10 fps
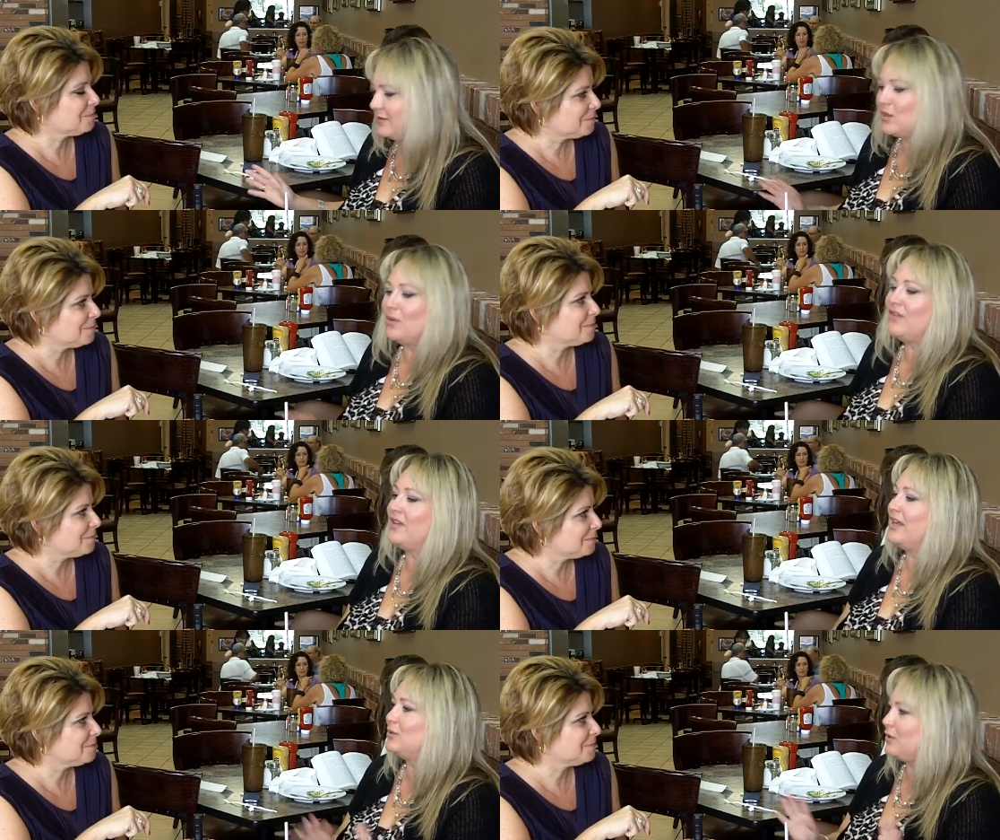Speaker 1: Don't even
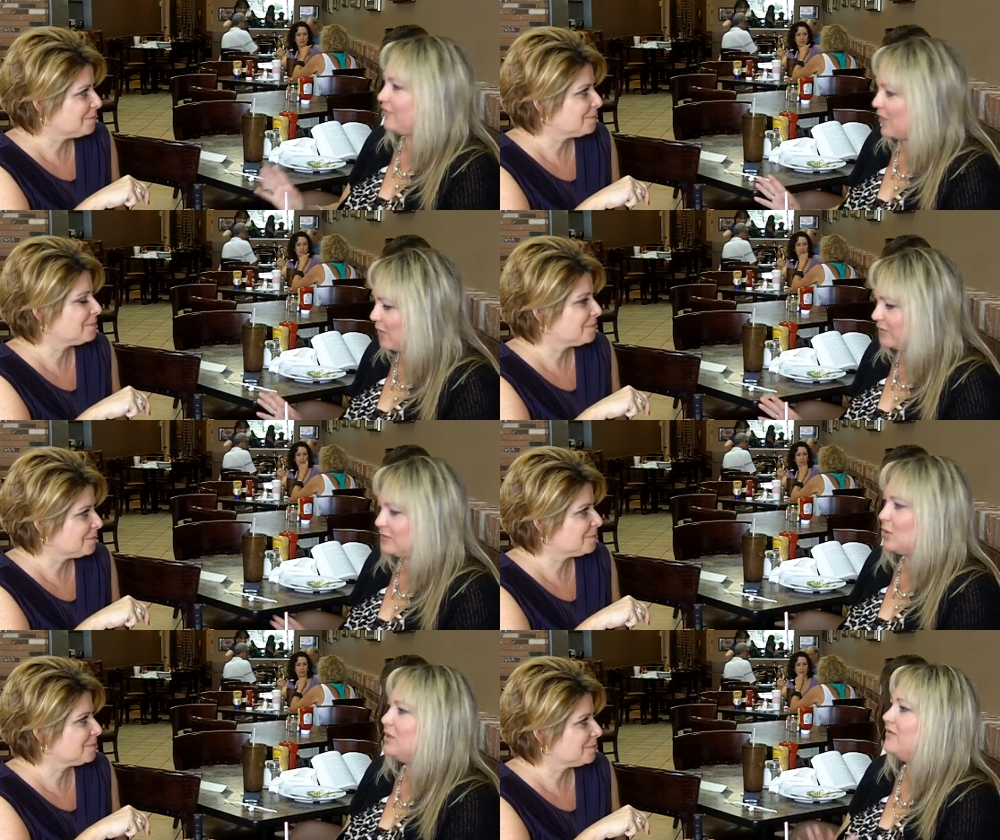answer the phone.
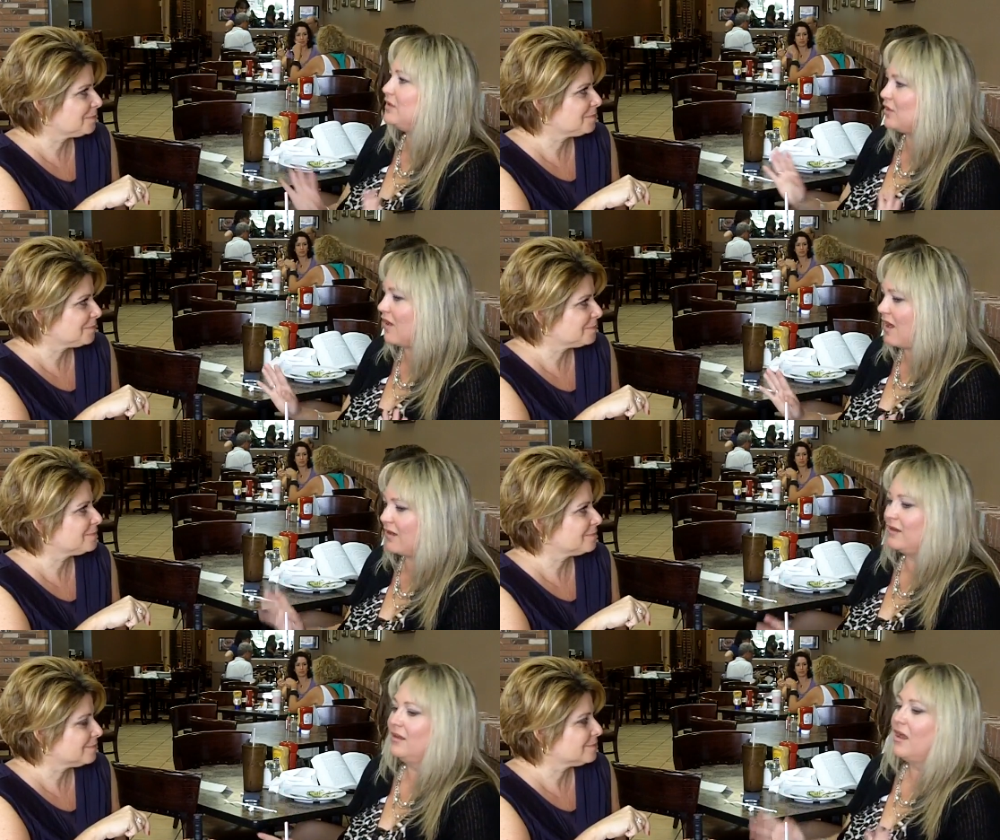Don't even talk.
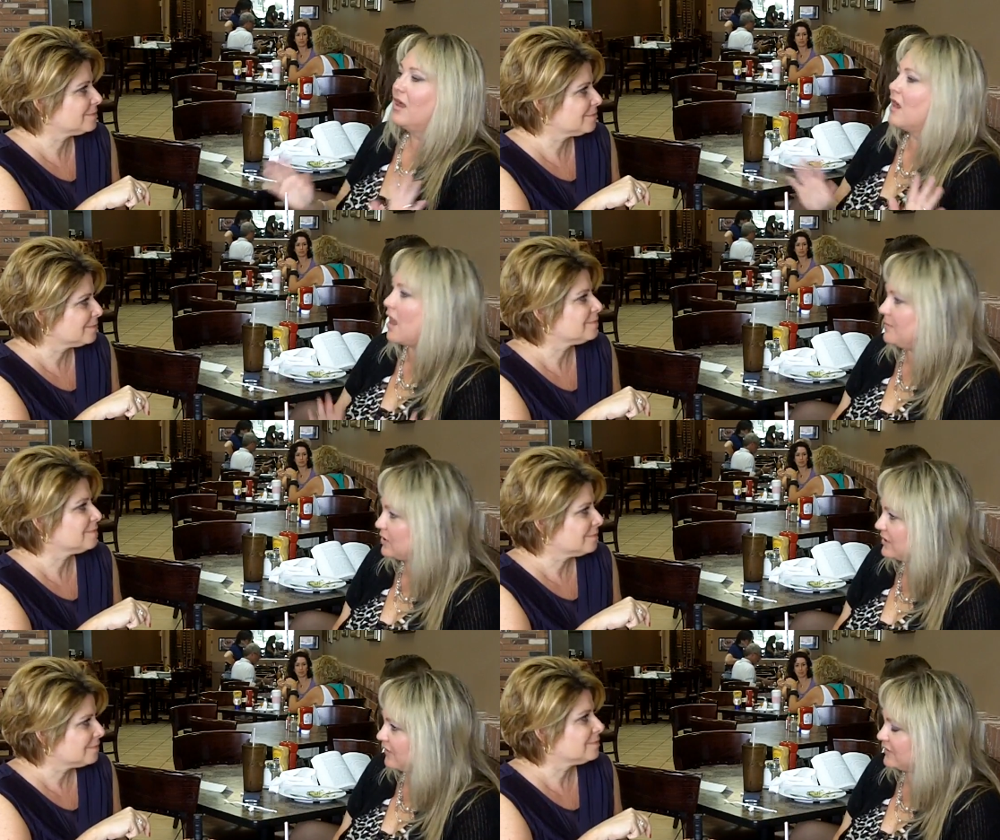Calm
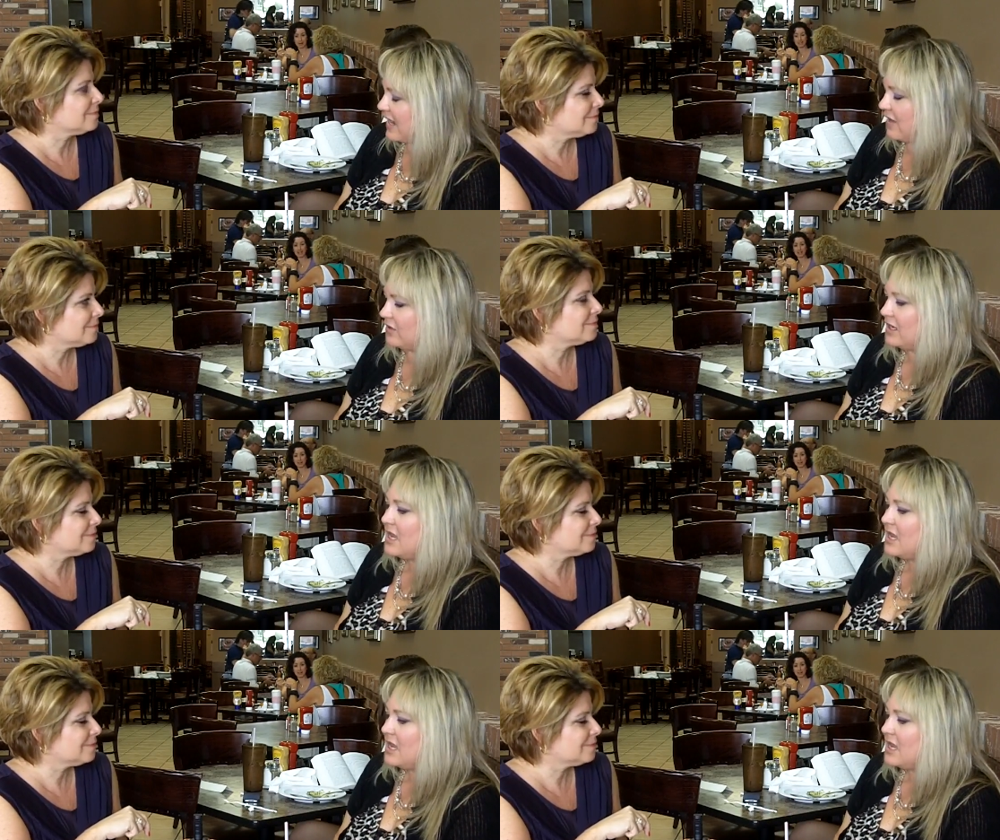yourself down